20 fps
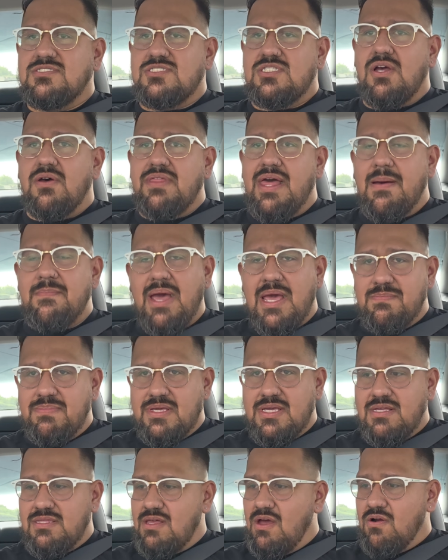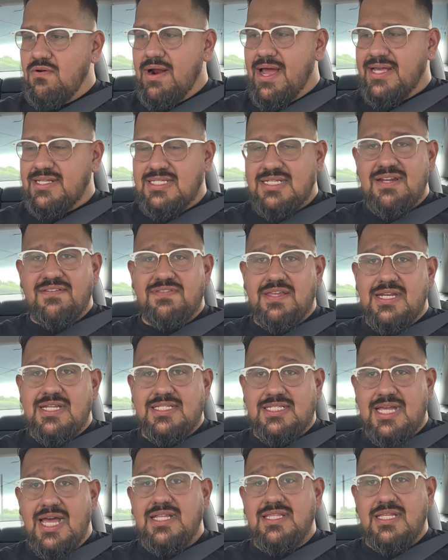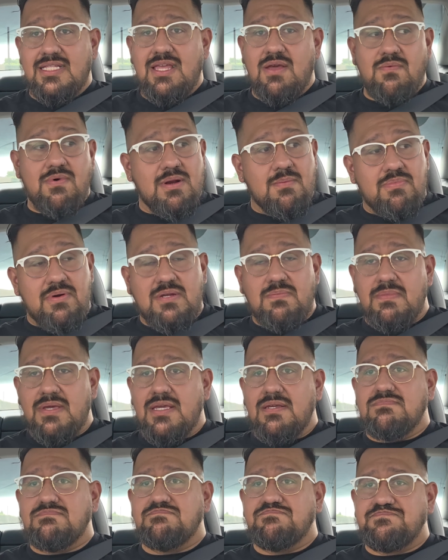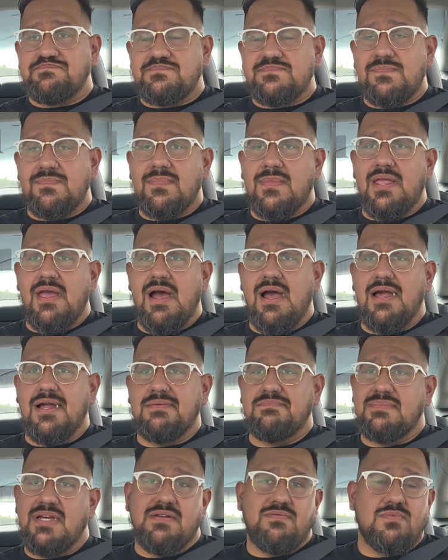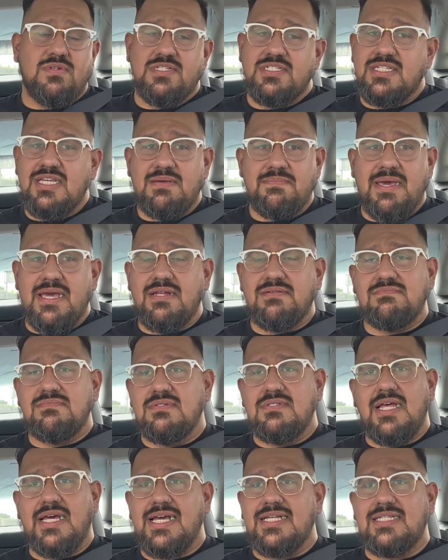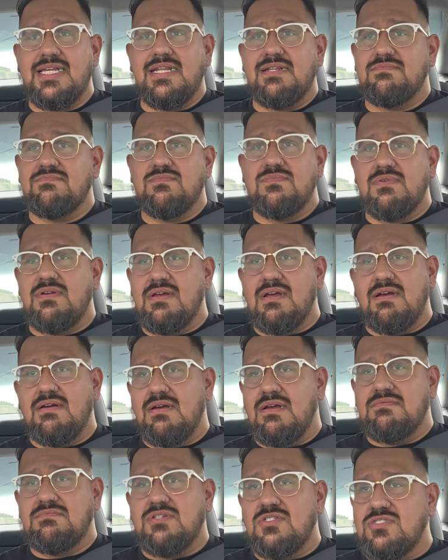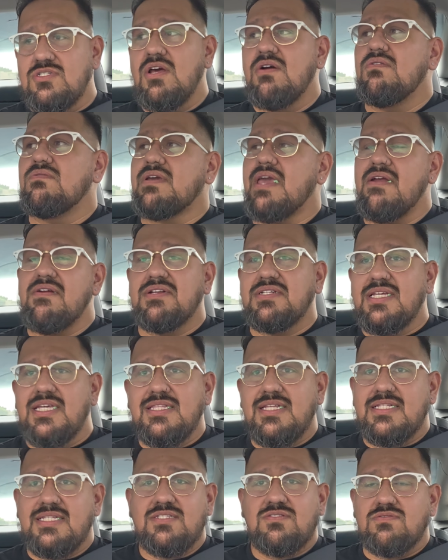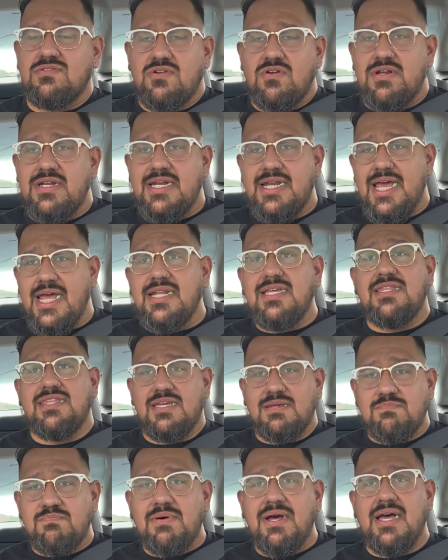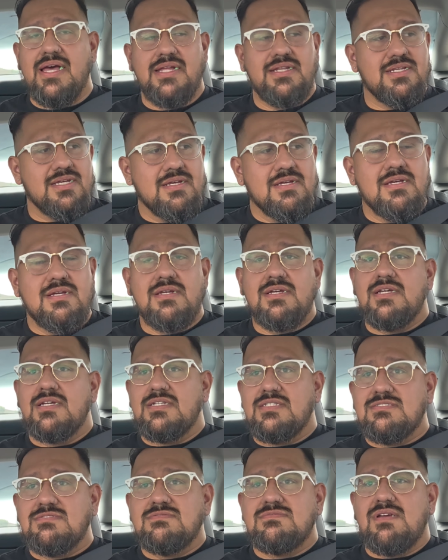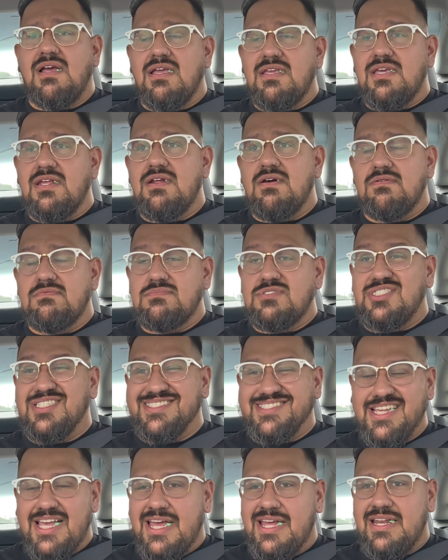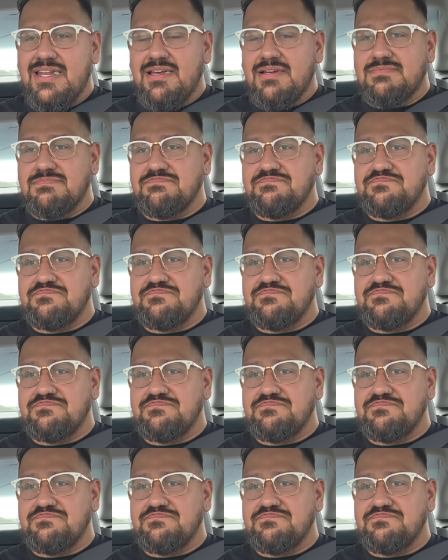So that might be on the horizon if they decide that they want to book me. And we'll see, man. Like I said, there's no guarantee that this will turn into anything, but, you know, she said,